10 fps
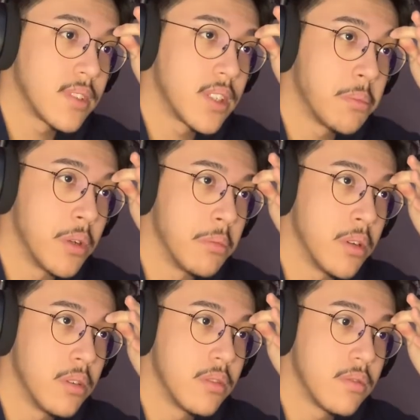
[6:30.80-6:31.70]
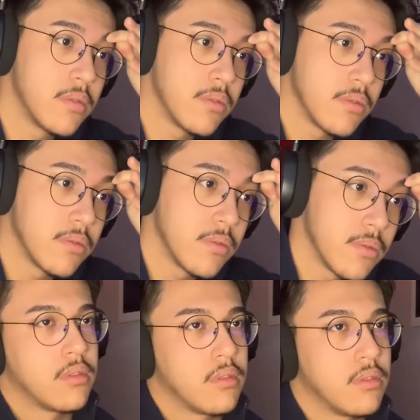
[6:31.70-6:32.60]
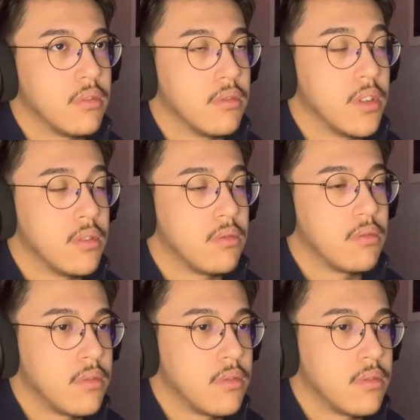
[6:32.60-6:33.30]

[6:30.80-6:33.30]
Come on, bro. Well,